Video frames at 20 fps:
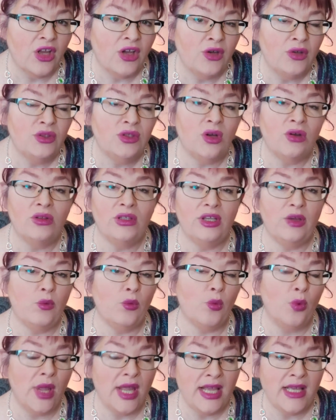who's only
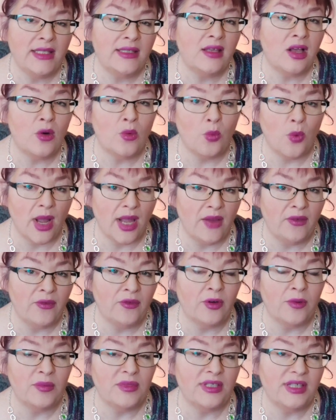weeks away
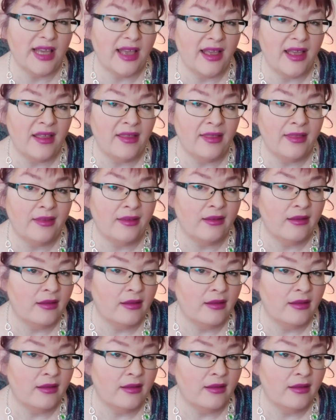from death?